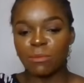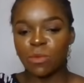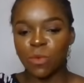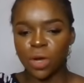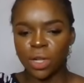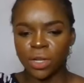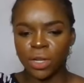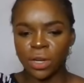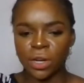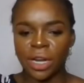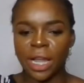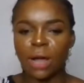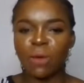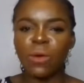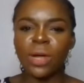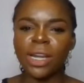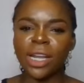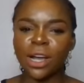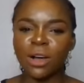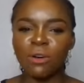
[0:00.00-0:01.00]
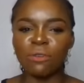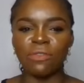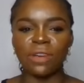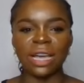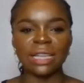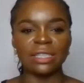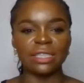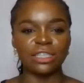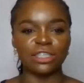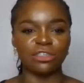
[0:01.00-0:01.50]
wonder how
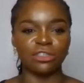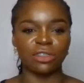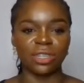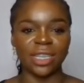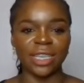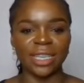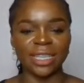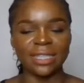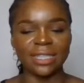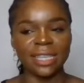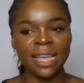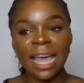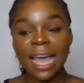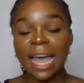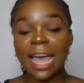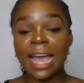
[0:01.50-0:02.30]
fast this track is.